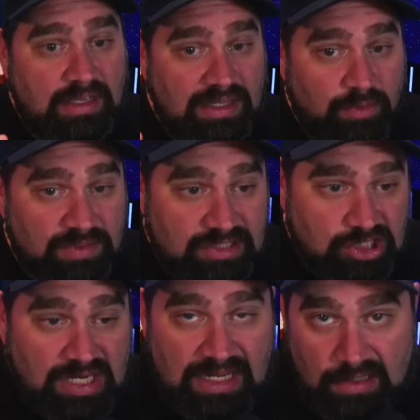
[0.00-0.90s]
it was
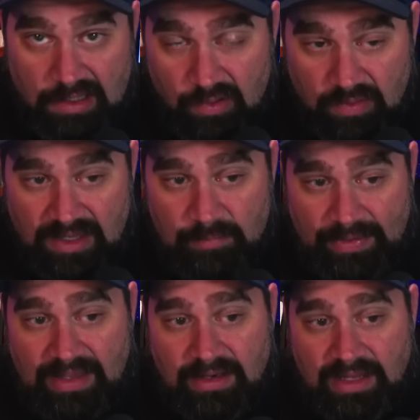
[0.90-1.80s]
J Lo who then
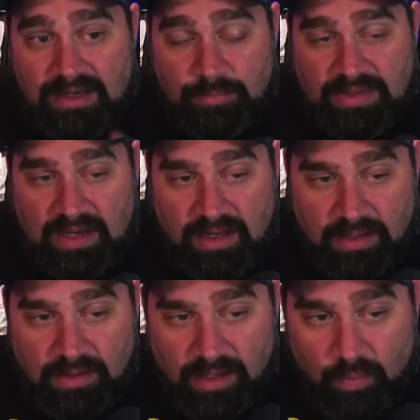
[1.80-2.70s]
Ben ended up getting
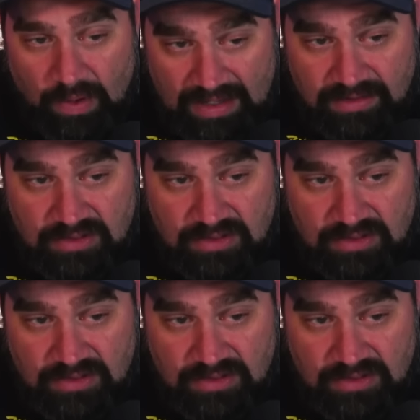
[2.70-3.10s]
uh, with.